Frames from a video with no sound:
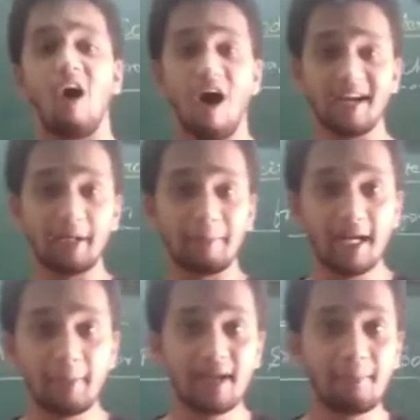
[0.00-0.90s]
or it
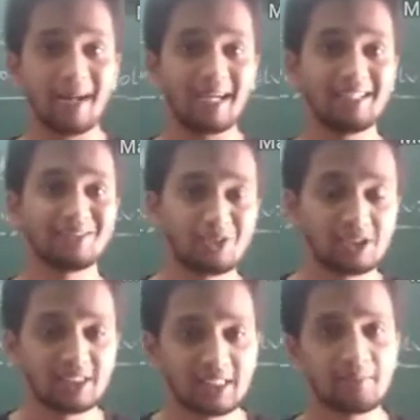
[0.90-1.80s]
might be a practice
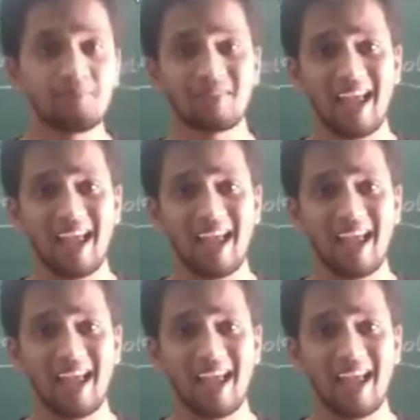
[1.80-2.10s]
question,